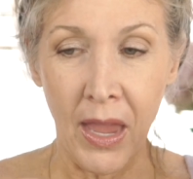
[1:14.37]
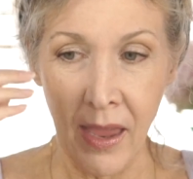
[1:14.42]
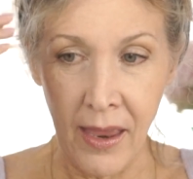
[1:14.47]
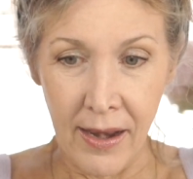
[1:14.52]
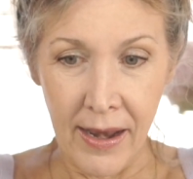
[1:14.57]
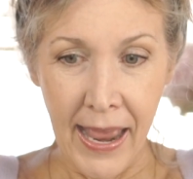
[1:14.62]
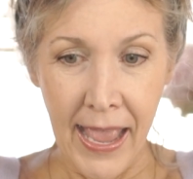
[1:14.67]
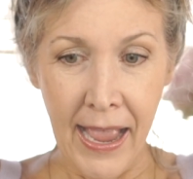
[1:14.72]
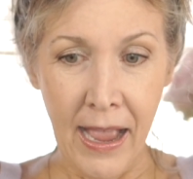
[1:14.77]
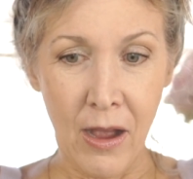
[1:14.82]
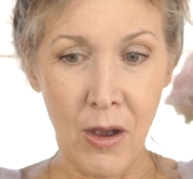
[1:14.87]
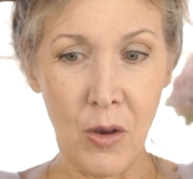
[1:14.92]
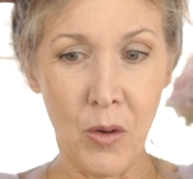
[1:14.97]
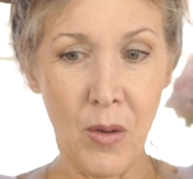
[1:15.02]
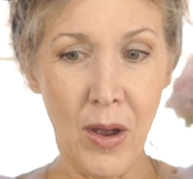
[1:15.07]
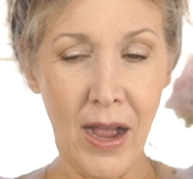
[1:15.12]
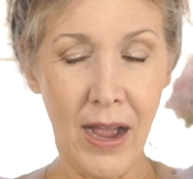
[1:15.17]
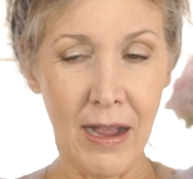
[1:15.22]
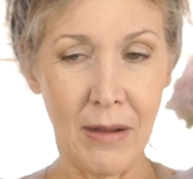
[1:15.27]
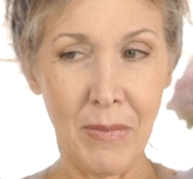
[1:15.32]
Now,
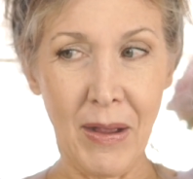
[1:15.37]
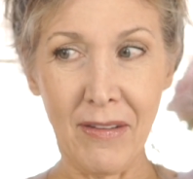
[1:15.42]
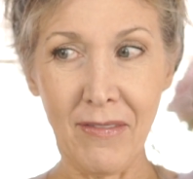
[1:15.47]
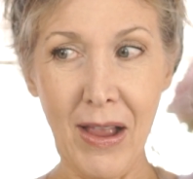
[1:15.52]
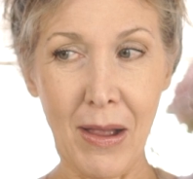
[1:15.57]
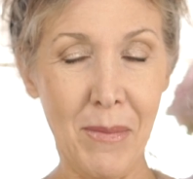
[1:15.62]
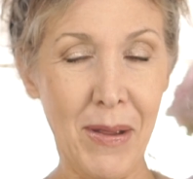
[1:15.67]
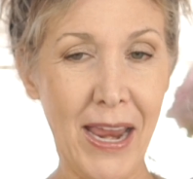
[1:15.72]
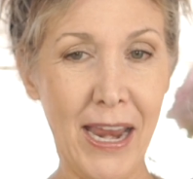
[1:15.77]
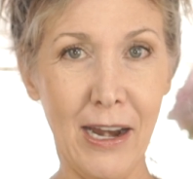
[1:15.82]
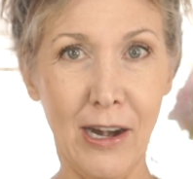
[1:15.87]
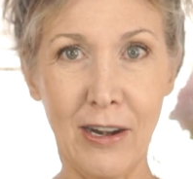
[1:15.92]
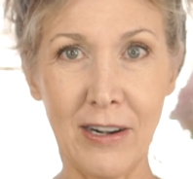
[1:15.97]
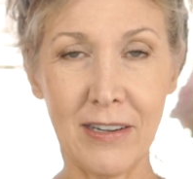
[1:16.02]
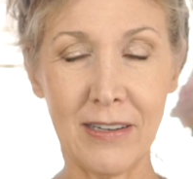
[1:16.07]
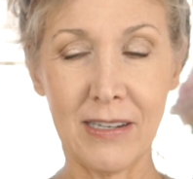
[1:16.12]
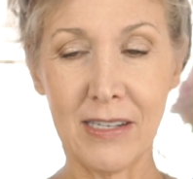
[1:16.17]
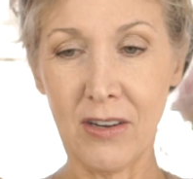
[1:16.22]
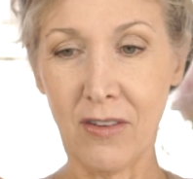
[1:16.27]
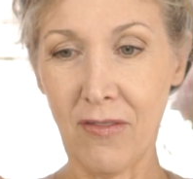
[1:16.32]
I've got my hair
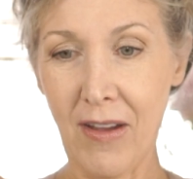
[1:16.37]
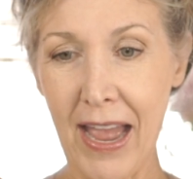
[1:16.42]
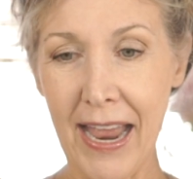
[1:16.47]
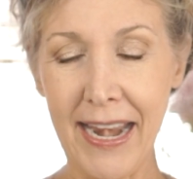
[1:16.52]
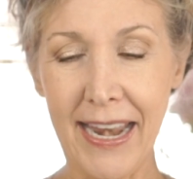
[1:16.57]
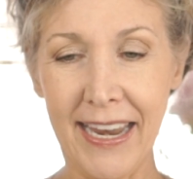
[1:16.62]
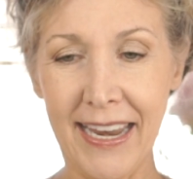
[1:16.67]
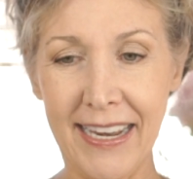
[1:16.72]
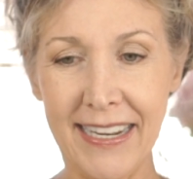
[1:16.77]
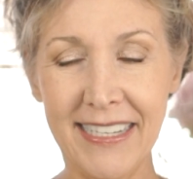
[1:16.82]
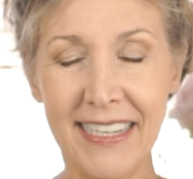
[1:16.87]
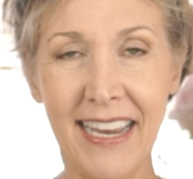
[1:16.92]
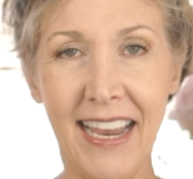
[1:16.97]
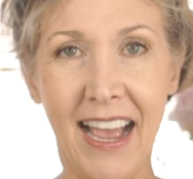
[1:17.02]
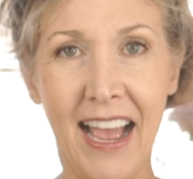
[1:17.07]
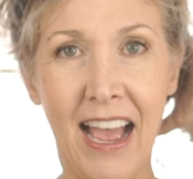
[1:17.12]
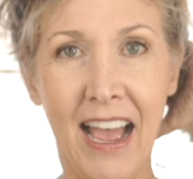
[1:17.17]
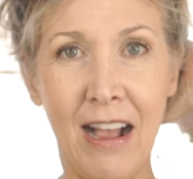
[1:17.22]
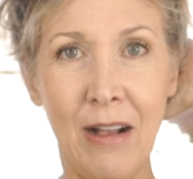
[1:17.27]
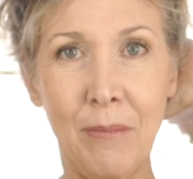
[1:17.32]
divided.
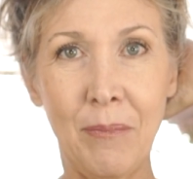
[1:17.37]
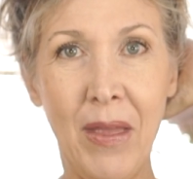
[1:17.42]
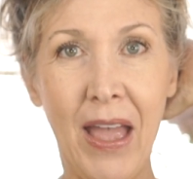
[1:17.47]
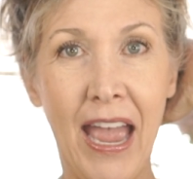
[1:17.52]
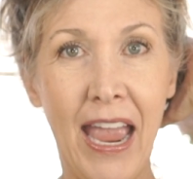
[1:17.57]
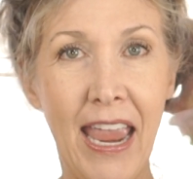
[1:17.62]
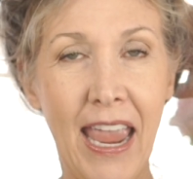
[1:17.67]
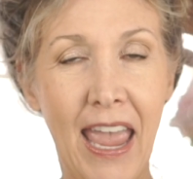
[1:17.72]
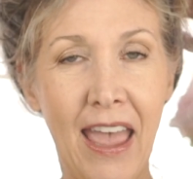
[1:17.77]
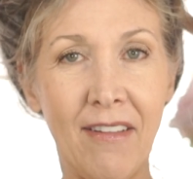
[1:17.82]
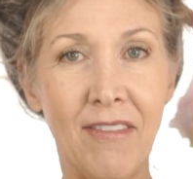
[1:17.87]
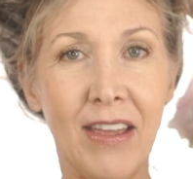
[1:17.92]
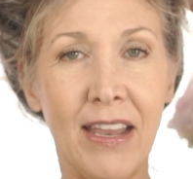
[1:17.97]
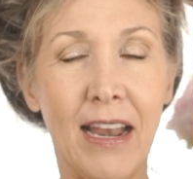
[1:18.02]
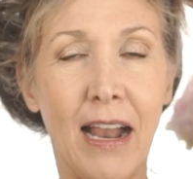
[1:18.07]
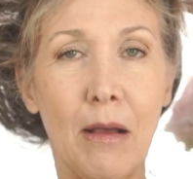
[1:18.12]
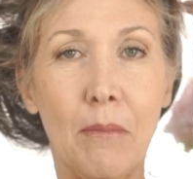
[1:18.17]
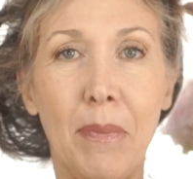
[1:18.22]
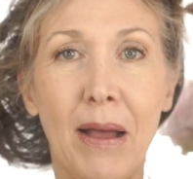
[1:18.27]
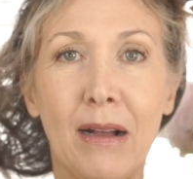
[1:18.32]
I have it
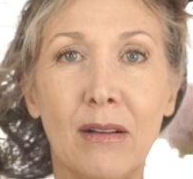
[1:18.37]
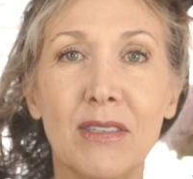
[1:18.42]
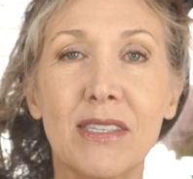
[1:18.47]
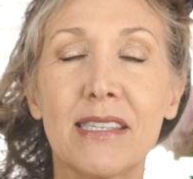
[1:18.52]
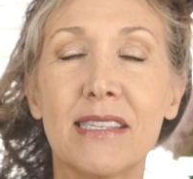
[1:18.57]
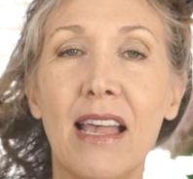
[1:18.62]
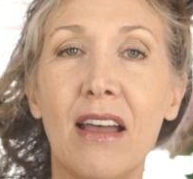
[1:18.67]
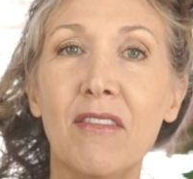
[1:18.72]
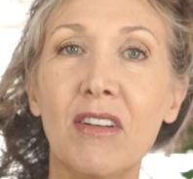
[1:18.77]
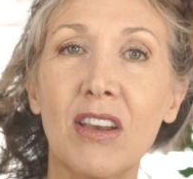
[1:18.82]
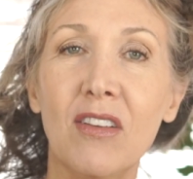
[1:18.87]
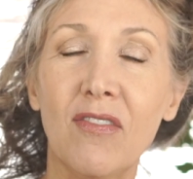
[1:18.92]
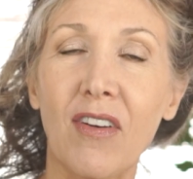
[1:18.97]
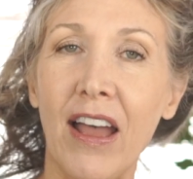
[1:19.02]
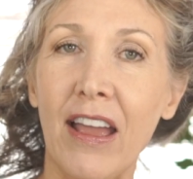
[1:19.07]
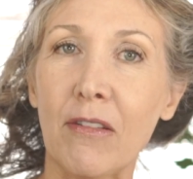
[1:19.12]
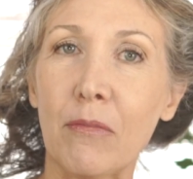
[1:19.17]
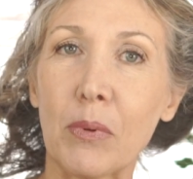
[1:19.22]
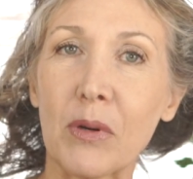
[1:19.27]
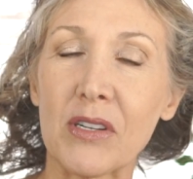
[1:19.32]
about
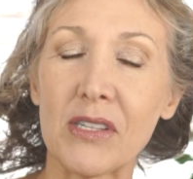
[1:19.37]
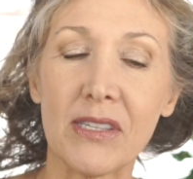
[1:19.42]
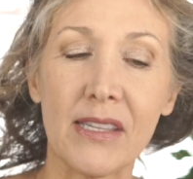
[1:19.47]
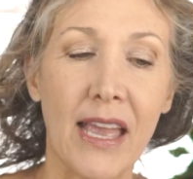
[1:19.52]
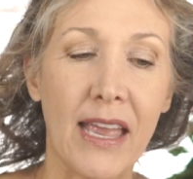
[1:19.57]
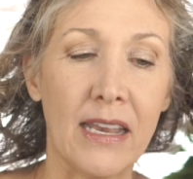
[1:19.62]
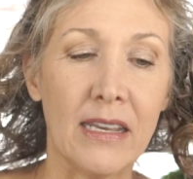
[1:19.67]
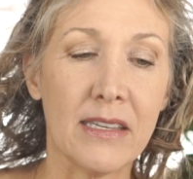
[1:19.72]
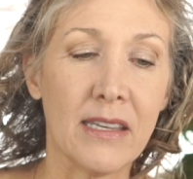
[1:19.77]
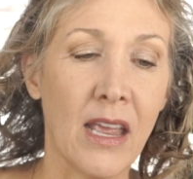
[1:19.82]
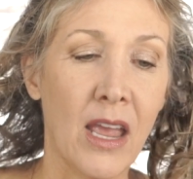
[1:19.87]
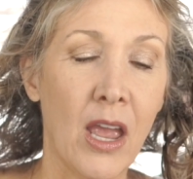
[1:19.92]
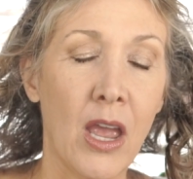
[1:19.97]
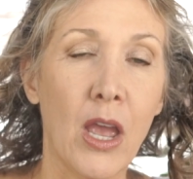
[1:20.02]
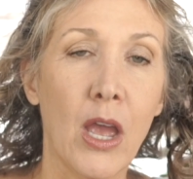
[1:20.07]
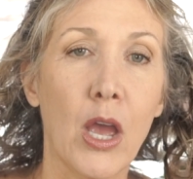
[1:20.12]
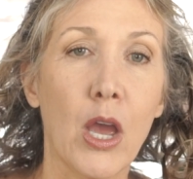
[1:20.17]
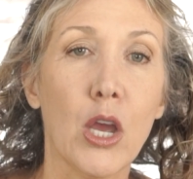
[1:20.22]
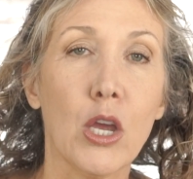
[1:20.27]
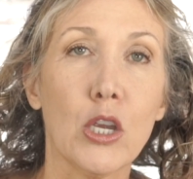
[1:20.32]
75%
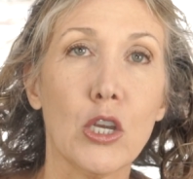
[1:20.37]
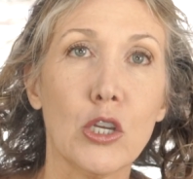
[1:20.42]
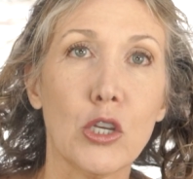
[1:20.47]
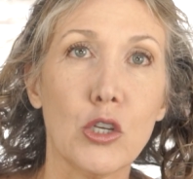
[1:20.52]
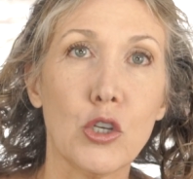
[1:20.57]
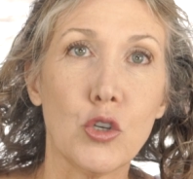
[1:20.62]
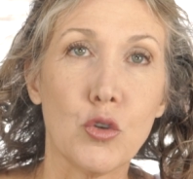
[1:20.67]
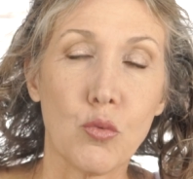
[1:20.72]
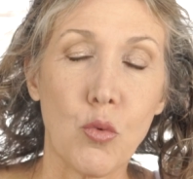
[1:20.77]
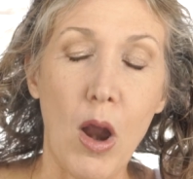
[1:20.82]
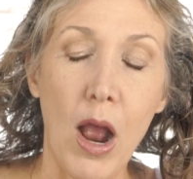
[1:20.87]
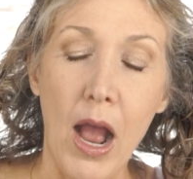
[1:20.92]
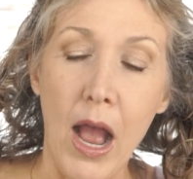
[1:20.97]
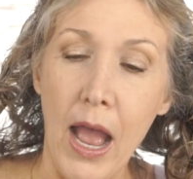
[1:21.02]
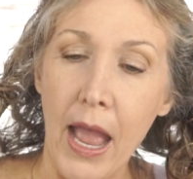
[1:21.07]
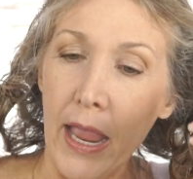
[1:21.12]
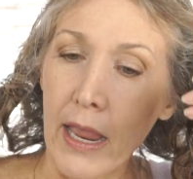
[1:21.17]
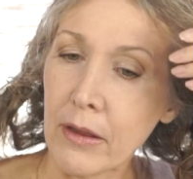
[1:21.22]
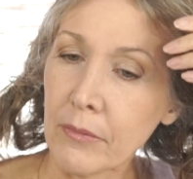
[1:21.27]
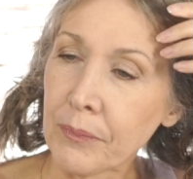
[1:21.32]

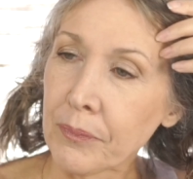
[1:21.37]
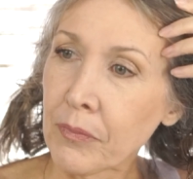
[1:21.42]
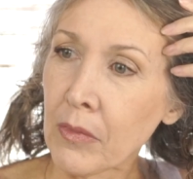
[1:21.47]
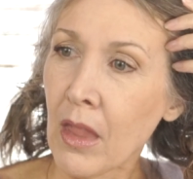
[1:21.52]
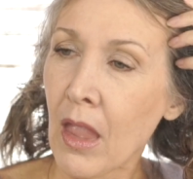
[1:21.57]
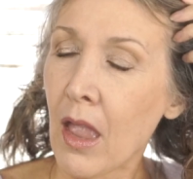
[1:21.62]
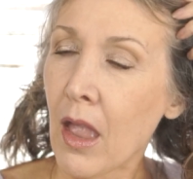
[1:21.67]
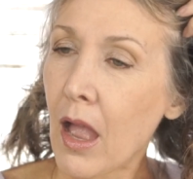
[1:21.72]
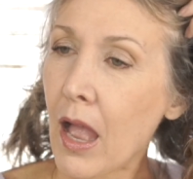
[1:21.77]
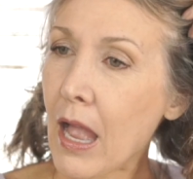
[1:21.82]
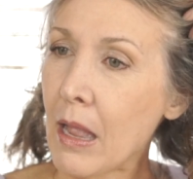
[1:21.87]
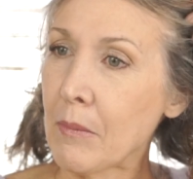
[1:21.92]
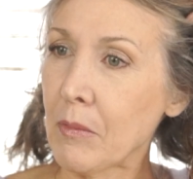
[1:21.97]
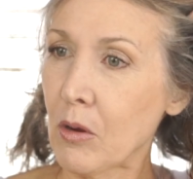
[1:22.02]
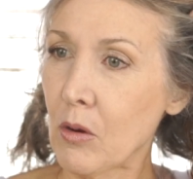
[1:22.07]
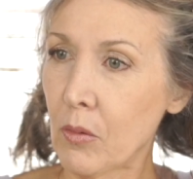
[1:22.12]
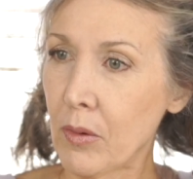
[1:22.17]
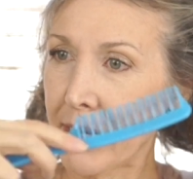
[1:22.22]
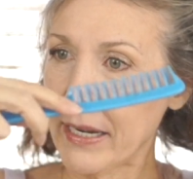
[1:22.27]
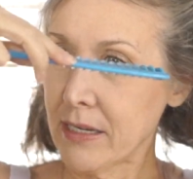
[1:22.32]
dry. I'm
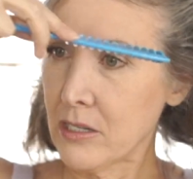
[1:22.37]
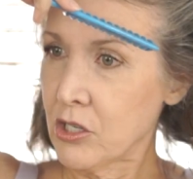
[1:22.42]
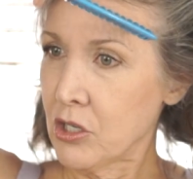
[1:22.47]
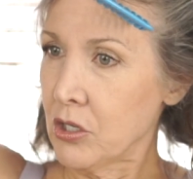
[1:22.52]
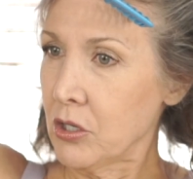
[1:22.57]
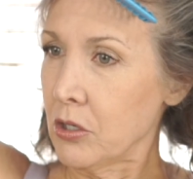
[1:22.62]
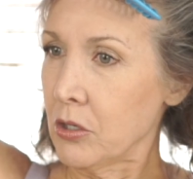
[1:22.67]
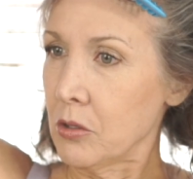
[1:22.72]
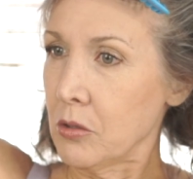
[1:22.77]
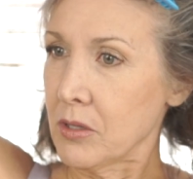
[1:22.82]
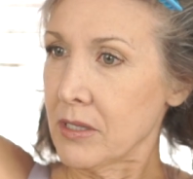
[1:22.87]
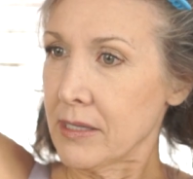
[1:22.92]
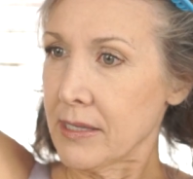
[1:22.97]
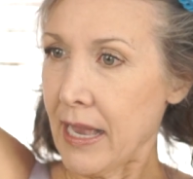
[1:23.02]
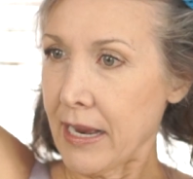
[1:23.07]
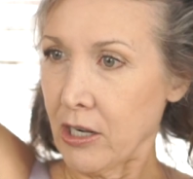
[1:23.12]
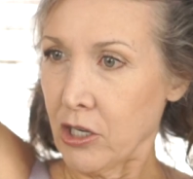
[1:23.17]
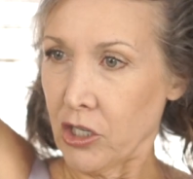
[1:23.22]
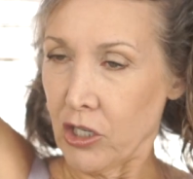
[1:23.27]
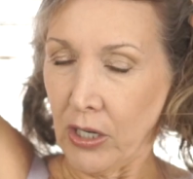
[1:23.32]
going to
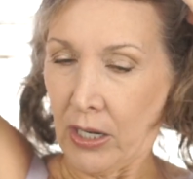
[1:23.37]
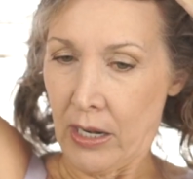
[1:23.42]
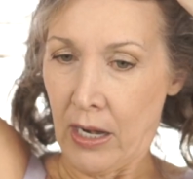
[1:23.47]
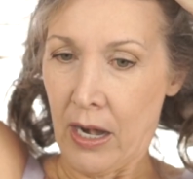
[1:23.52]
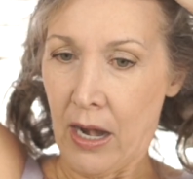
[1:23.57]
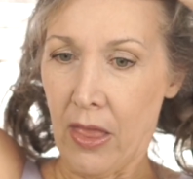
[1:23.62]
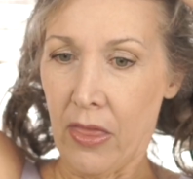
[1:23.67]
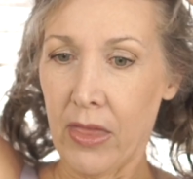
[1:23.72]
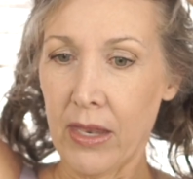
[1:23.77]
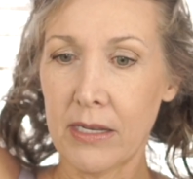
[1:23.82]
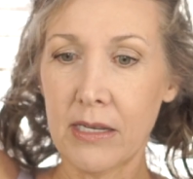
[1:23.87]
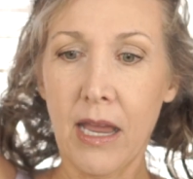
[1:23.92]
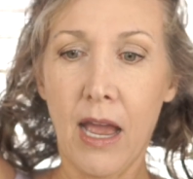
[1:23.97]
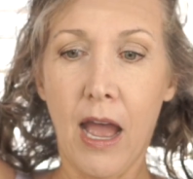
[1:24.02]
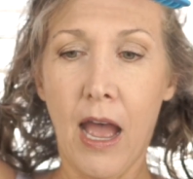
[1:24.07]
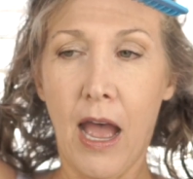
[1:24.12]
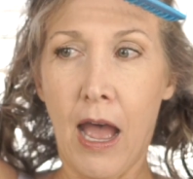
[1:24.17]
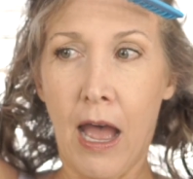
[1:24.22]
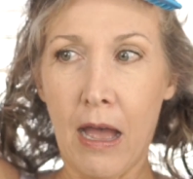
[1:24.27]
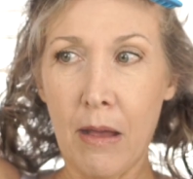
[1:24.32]
section the
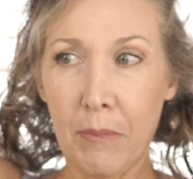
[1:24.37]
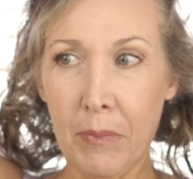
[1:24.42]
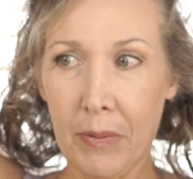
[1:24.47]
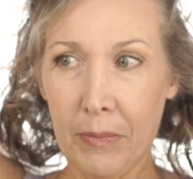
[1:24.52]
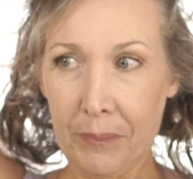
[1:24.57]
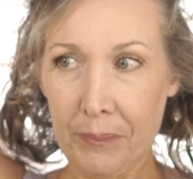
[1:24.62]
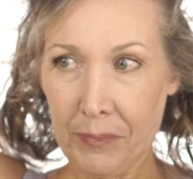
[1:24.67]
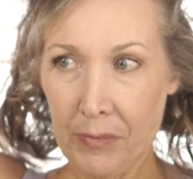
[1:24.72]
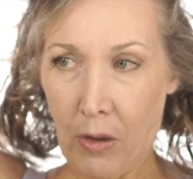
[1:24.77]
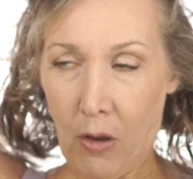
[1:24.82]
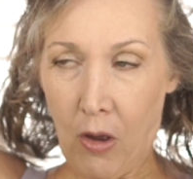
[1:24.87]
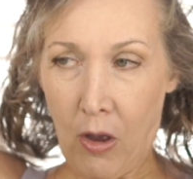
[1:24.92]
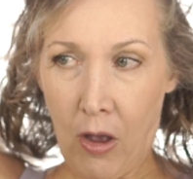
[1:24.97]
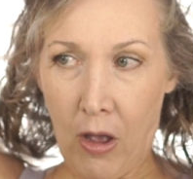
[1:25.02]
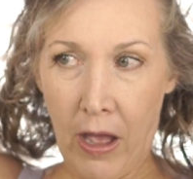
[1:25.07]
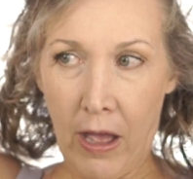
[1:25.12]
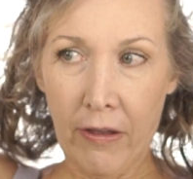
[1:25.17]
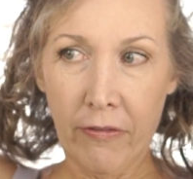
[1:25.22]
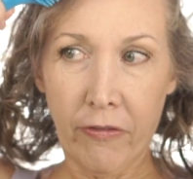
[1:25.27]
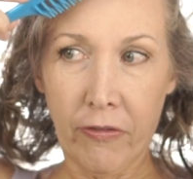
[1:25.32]
top
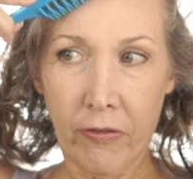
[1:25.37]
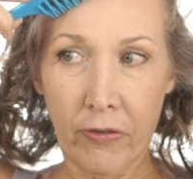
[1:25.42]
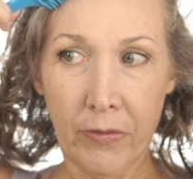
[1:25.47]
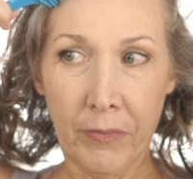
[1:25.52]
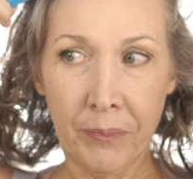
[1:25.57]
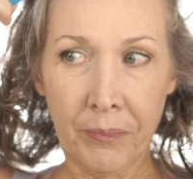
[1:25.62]
off